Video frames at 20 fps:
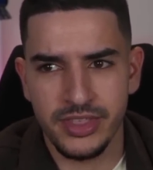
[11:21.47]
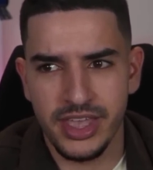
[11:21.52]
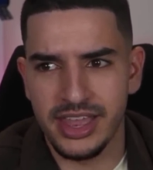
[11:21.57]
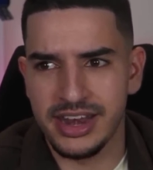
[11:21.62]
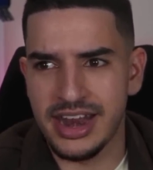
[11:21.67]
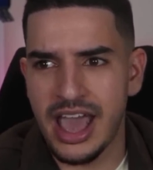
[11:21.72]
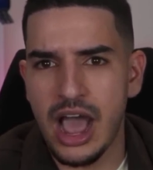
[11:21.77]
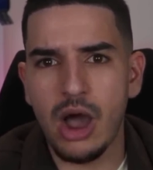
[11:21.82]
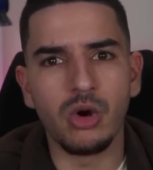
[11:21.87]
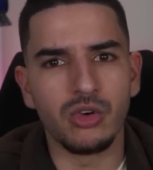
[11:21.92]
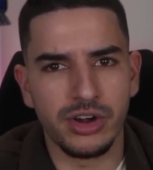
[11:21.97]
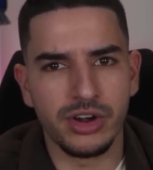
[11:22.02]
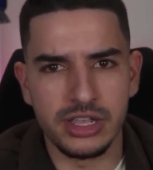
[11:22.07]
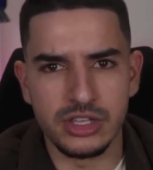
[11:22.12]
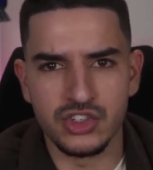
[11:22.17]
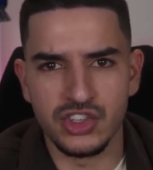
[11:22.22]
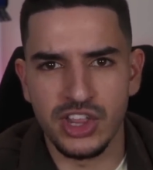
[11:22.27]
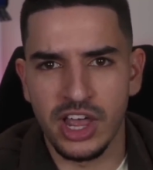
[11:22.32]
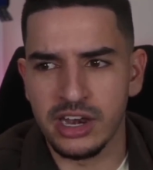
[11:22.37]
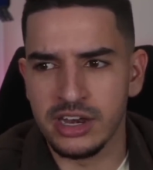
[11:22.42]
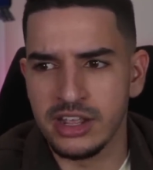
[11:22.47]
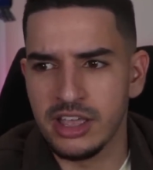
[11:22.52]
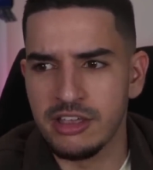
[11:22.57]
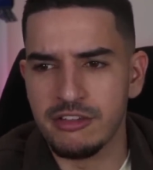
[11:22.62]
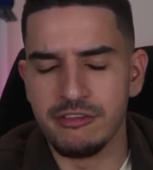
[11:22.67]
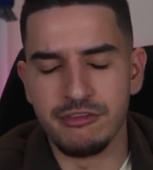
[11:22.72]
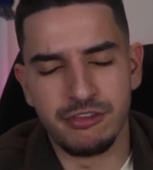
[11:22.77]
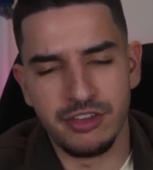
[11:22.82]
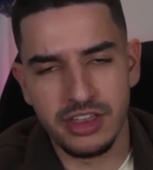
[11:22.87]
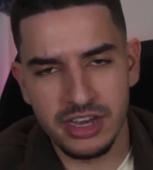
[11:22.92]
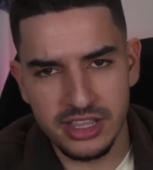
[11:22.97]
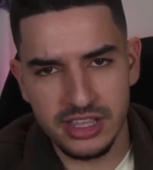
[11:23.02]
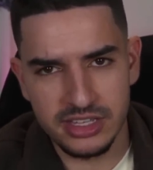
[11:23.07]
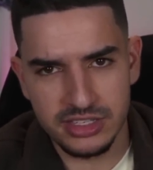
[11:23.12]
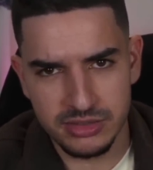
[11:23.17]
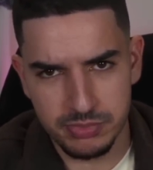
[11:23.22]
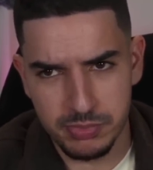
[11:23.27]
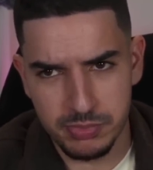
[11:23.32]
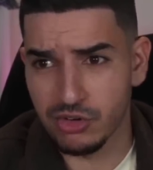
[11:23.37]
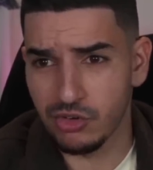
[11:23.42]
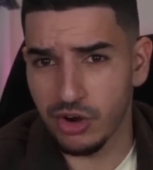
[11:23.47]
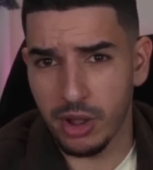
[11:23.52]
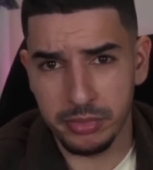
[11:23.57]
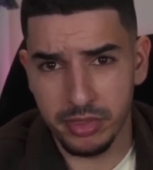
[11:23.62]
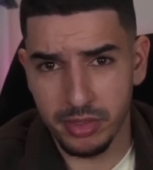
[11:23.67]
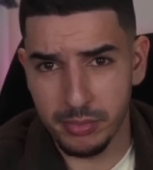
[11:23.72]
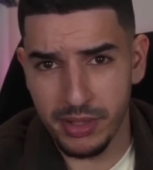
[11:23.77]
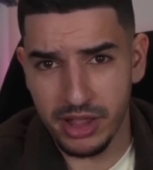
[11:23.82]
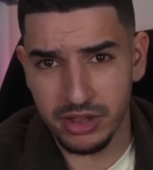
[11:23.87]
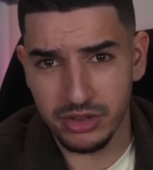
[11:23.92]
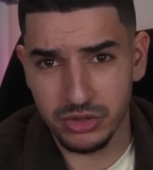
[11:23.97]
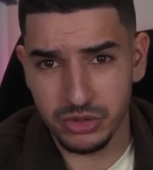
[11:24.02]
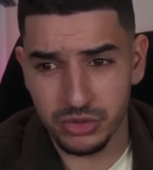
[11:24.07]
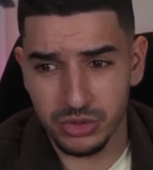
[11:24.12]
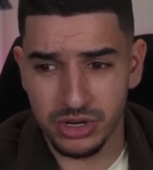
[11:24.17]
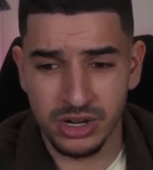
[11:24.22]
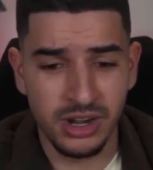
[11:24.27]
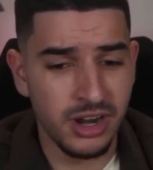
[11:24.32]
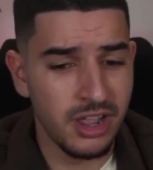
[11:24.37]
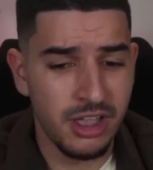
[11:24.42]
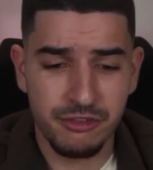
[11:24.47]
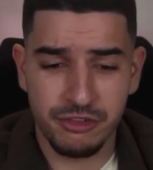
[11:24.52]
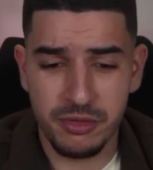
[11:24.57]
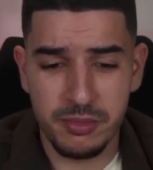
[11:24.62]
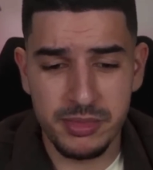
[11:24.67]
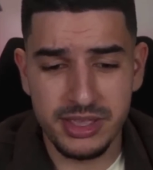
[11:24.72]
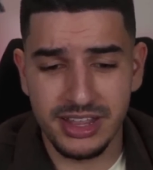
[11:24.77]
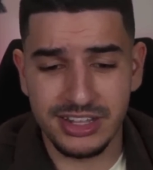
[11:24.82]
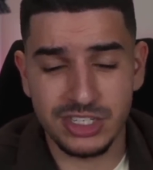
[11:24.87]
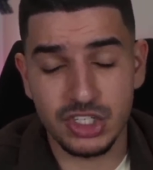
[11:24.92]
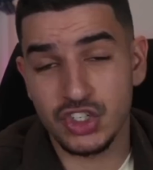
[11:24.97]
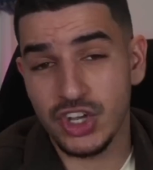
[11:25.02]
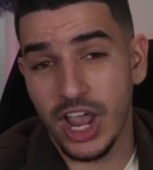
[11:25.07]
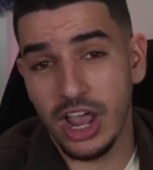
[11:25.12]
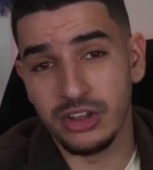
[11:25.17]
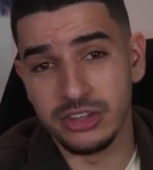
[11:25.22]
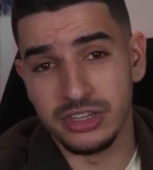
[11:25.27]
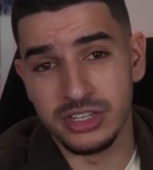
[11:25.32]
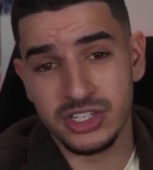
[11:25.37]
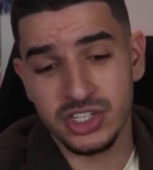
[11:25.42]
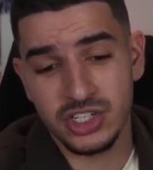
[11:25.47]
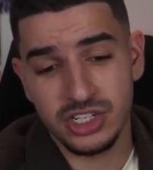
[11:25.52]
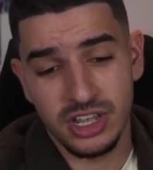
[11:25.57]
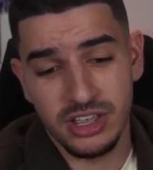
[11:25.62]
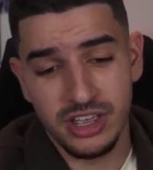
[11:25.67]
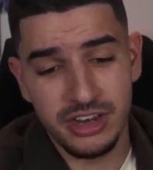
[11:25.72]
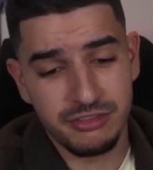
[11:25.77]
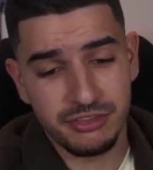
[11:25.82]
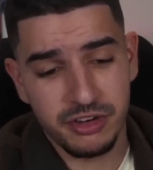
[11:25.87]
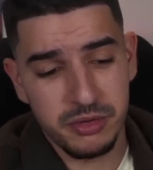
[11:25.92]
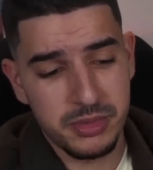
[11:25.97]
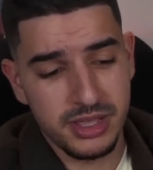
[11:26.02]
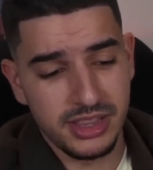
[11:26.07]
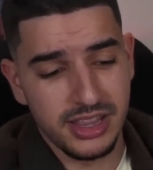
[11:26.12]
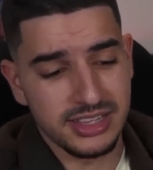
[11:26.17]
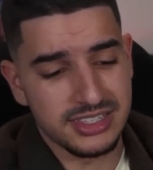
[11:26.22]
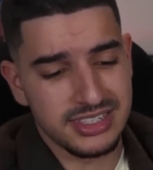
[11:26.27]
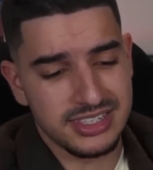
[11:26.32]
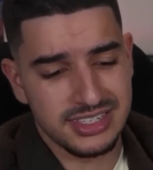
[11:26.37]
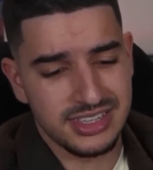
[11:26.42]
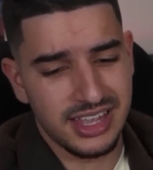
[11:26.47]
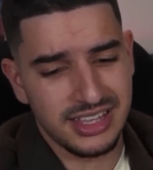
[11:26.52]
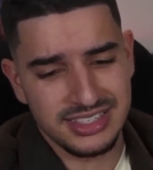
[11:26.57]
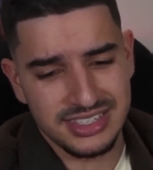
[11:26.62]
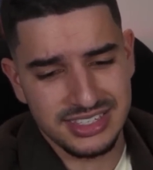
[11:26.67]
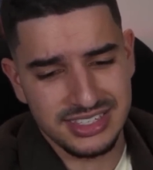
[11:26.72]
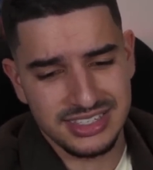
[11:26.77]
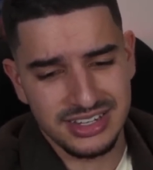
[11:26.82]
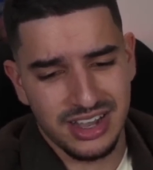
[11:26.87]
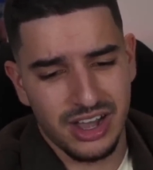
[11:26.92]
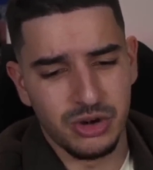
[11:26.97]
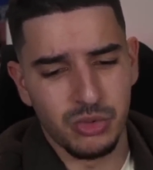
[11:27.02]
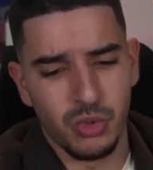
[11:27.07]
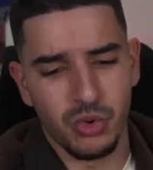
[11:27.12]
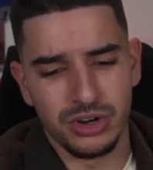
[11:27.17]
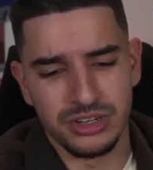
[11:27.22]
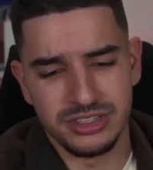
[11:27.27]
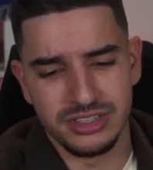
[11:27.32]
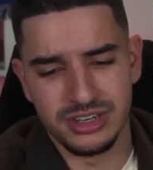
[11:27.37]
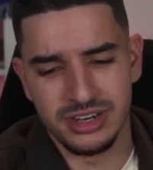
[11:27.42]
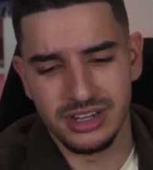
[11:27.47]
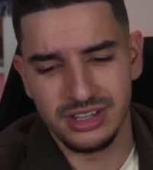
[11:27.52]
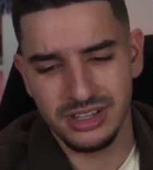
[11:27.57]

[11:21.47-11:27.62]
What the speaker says: An outrage that Vini is being robbed of the Ballon d'Or. For me, that's childish. And for me, that's unwarranted.